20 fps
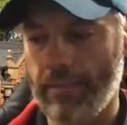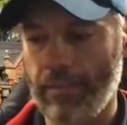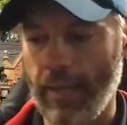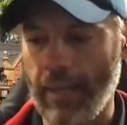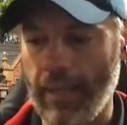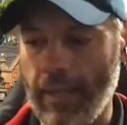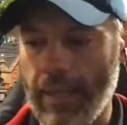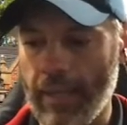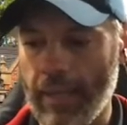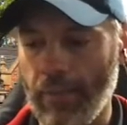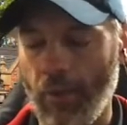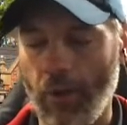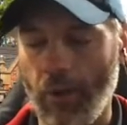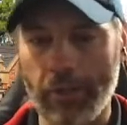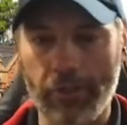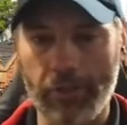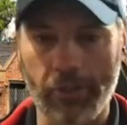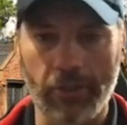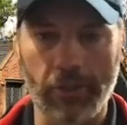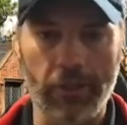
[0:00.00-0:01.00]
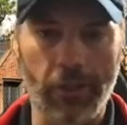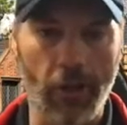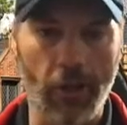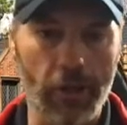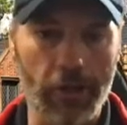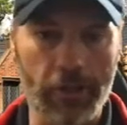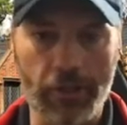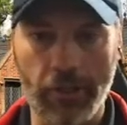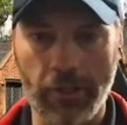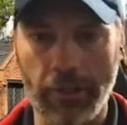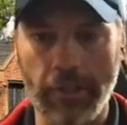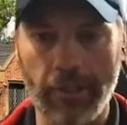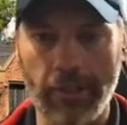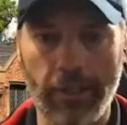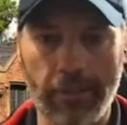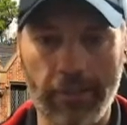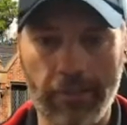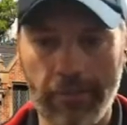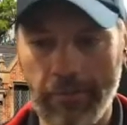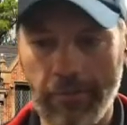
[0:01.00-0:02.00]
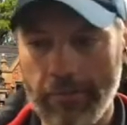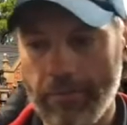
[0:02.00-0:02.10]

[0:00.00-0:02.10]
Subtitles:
they get larger and larger, and